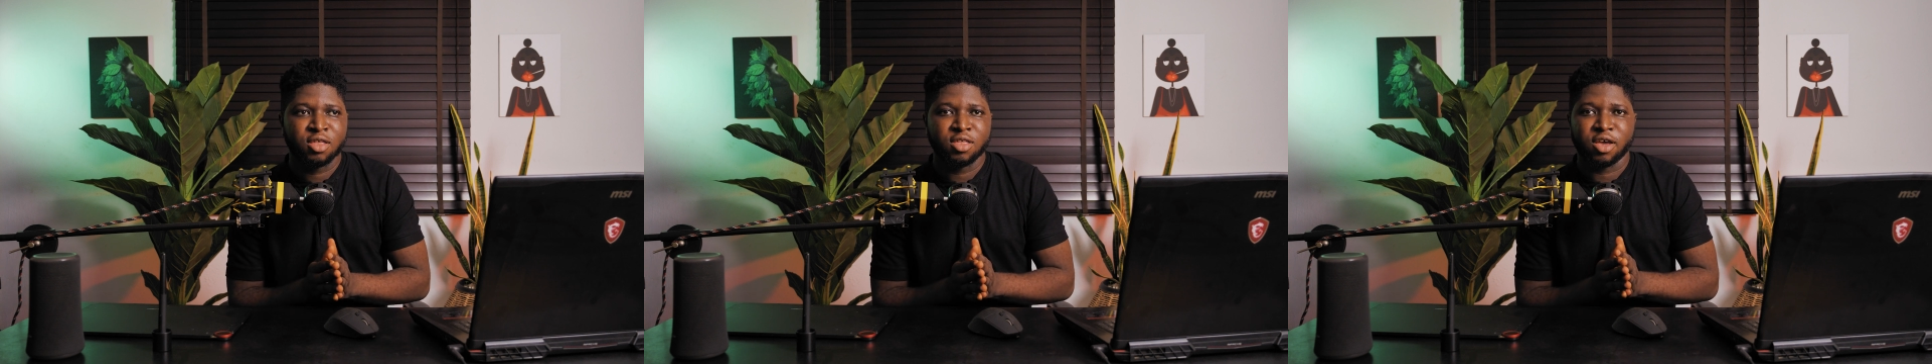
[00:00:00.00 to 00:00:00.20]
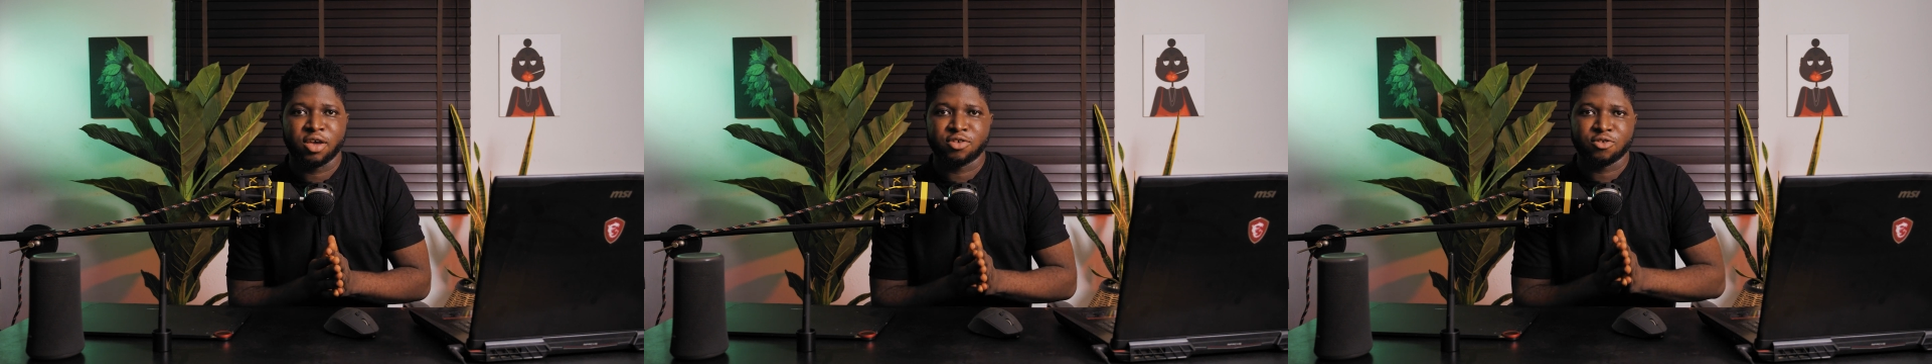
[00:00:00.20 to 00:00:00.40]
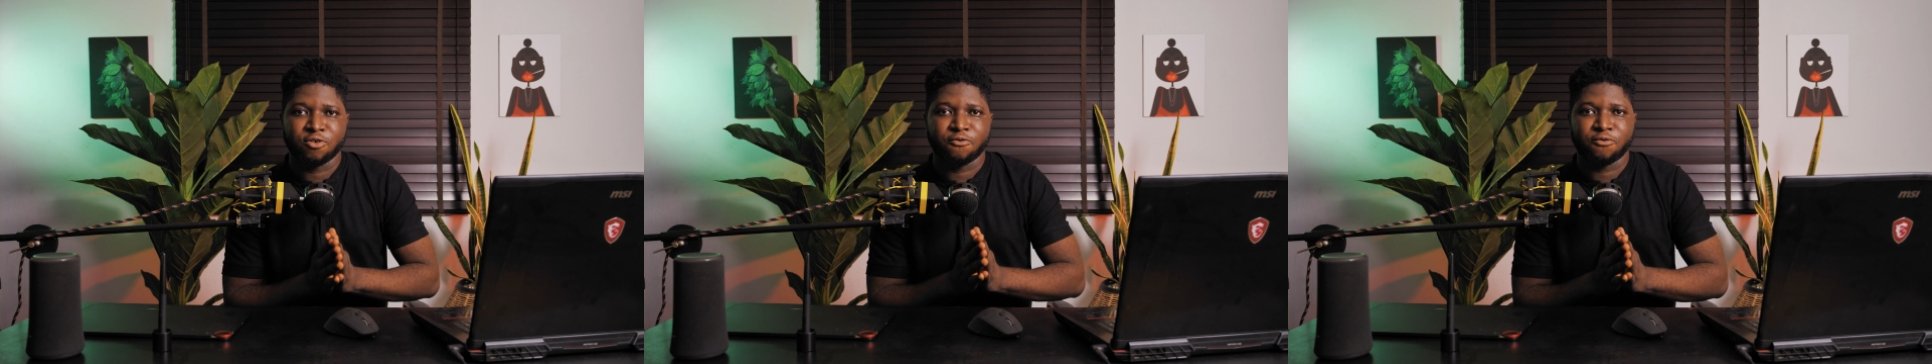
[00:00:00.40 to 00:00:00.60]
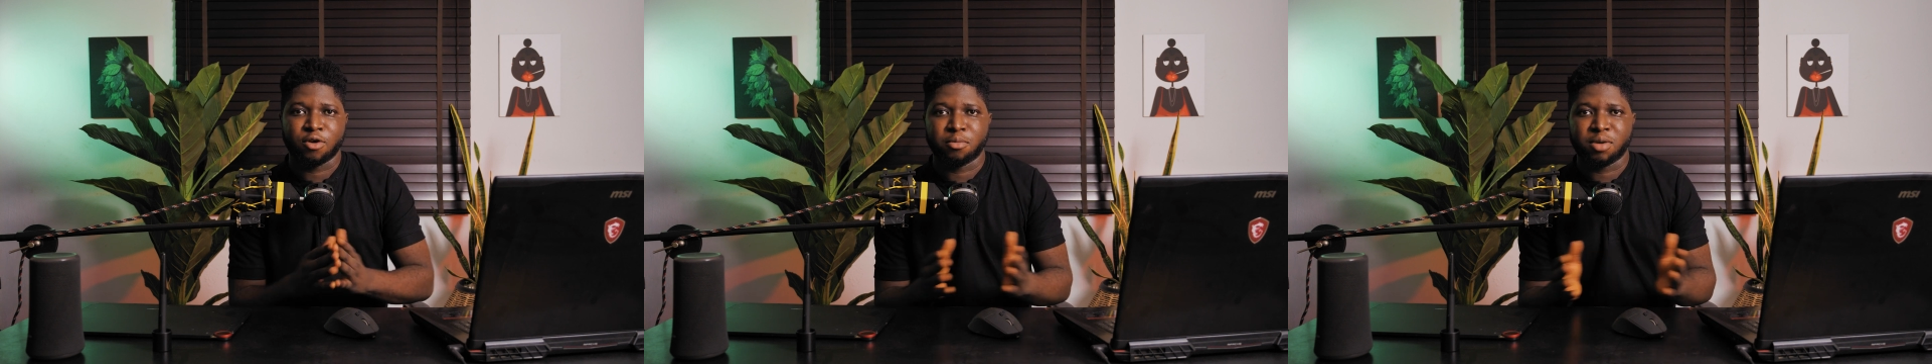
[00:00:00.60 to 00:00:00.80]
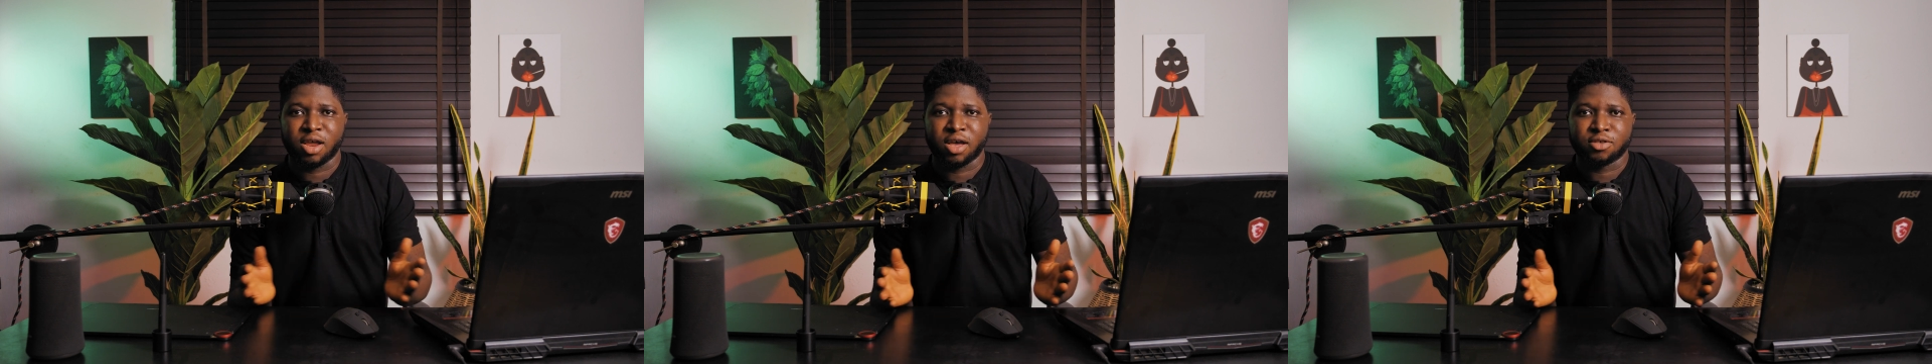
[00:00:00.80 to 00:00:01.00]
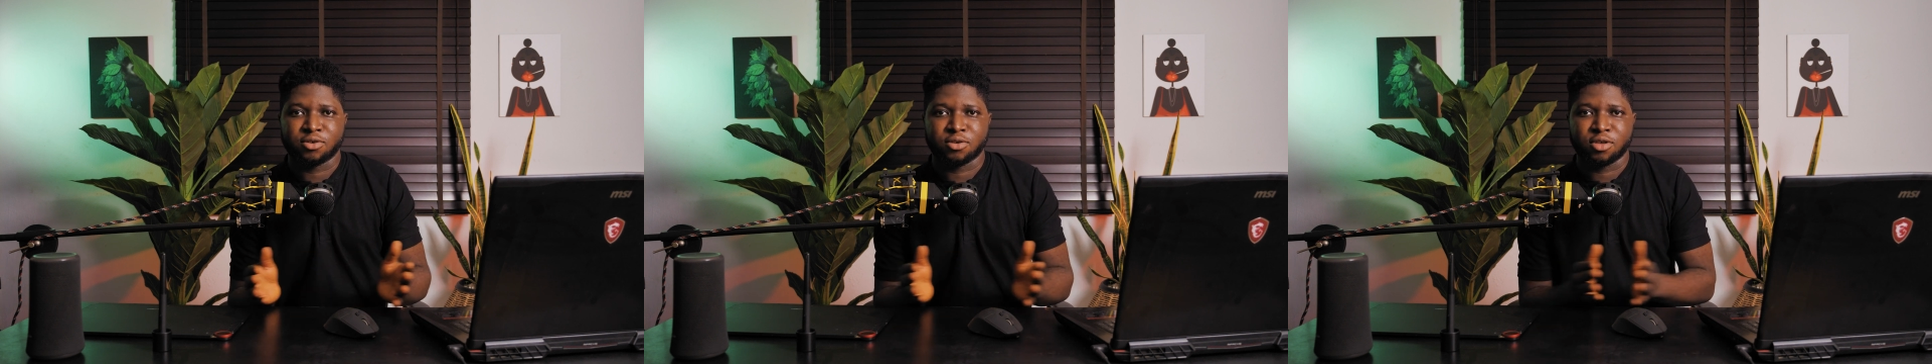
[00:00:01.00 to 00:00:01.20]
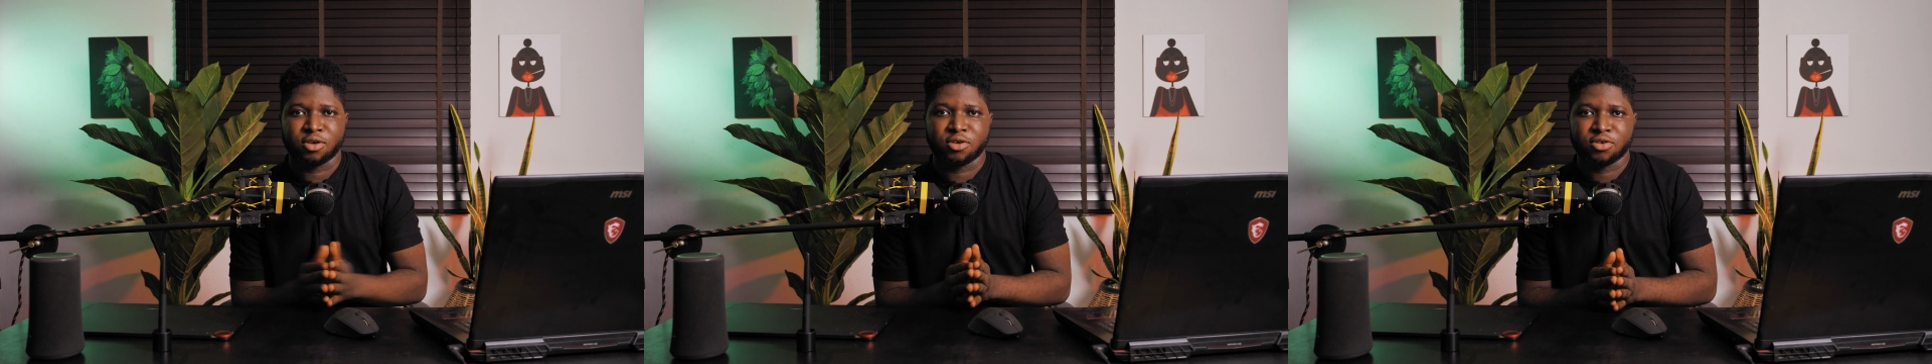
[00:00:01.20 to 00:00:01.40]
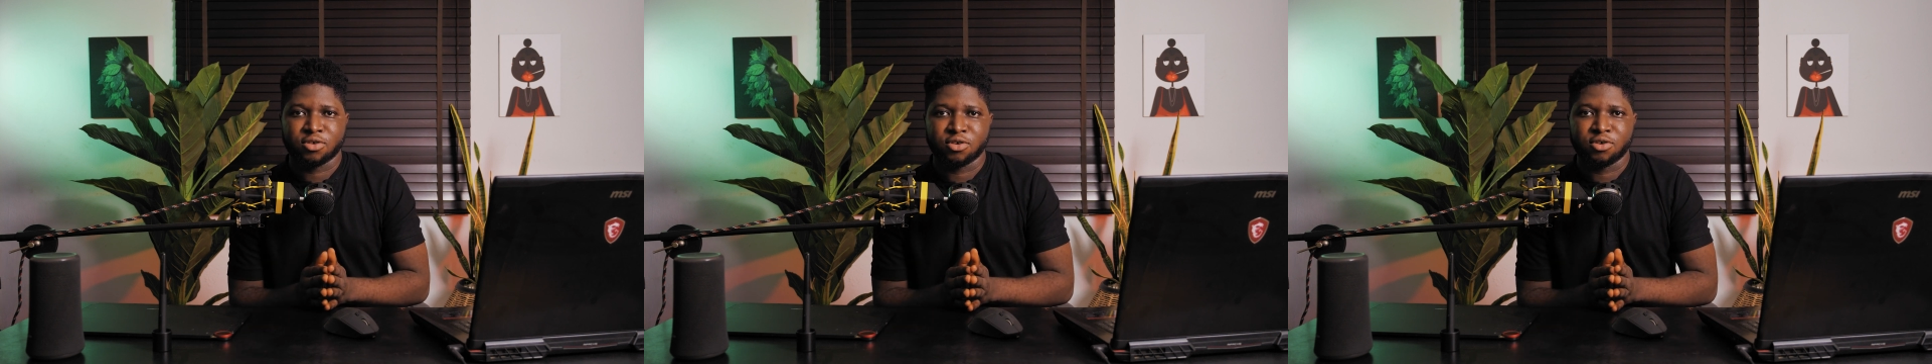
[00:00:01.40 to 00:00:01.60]
There is no formula to
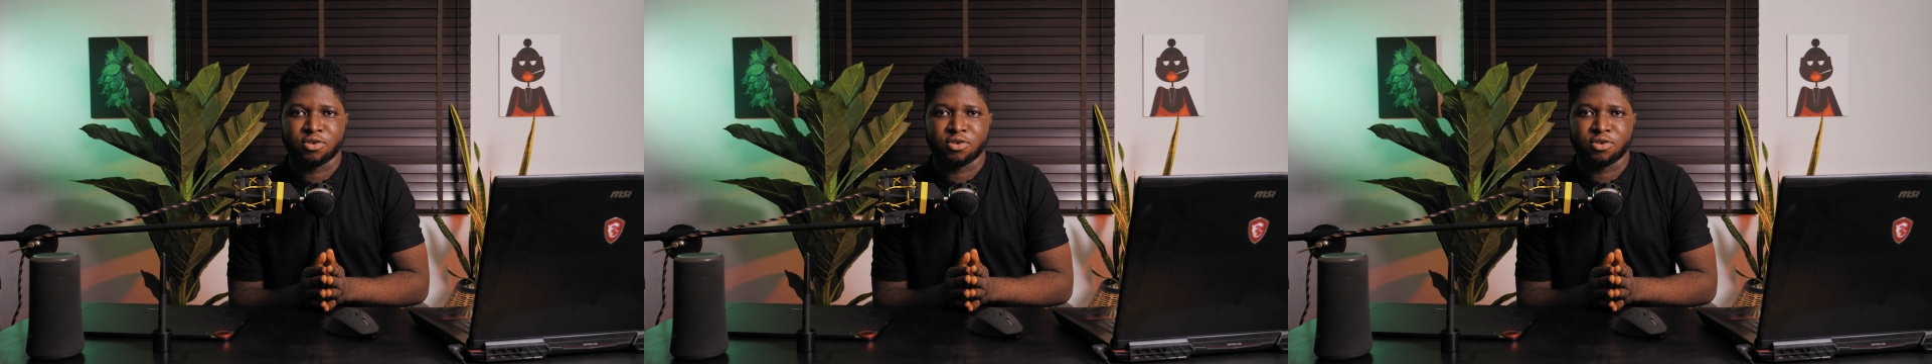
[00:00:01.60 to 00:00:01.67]
this.